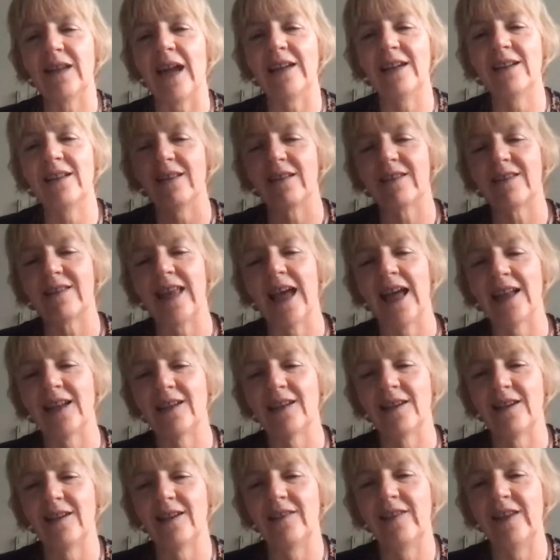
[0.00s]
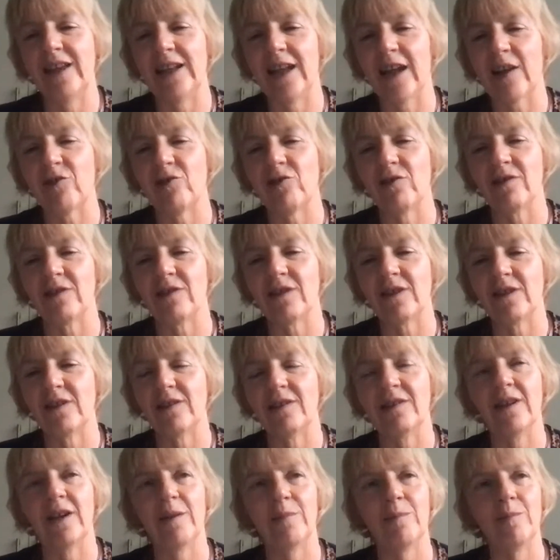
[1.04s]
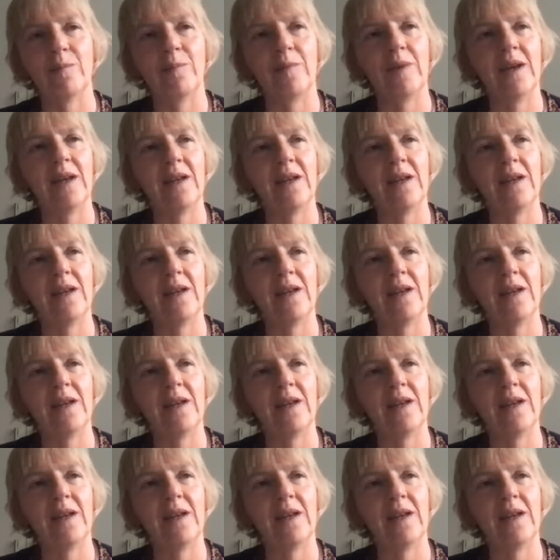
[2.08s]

I didn't stand in the elections in, um,